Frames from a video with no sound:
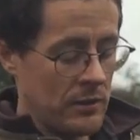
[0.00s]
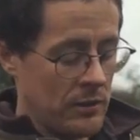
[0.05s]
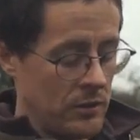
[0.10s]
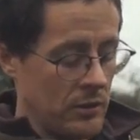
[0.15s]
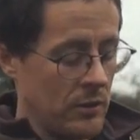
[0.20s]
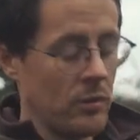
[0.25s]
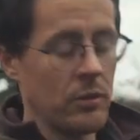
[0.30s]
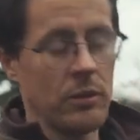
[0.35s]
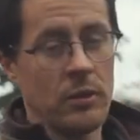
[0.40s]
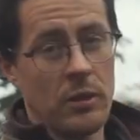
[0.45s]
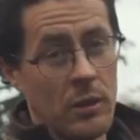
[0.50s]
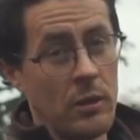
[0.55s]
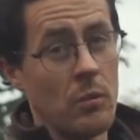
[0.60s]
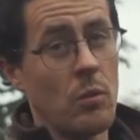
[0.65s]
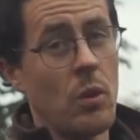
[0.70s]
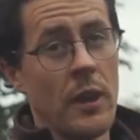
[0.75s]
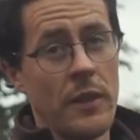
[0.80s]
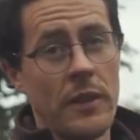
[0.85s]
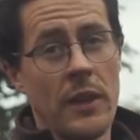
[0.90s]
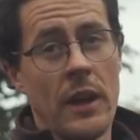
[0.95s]
you're going to
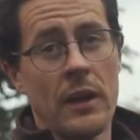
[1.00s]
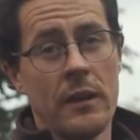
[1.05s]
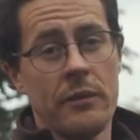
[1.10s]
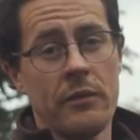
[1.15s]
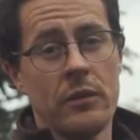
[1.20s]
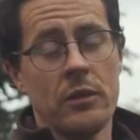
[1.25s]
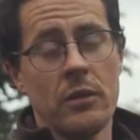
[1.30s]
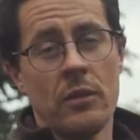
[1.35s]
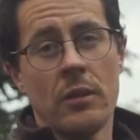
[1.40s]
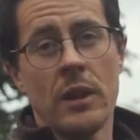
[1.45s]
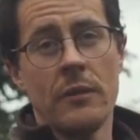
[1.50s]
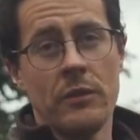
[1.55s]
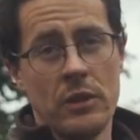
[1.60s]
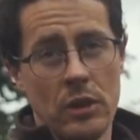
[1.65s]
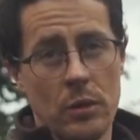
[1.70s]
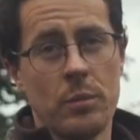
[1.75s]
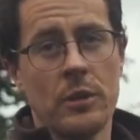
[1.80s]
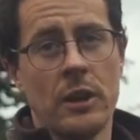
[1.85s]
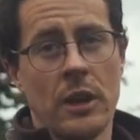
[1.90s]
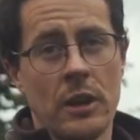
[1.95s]
want that if you don't have
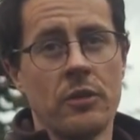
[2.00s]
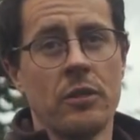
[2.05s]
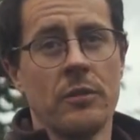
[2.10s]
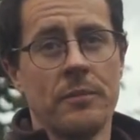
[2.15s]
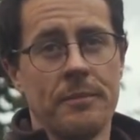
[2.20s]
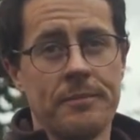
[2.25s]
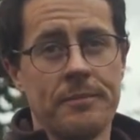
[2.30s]
deer protection.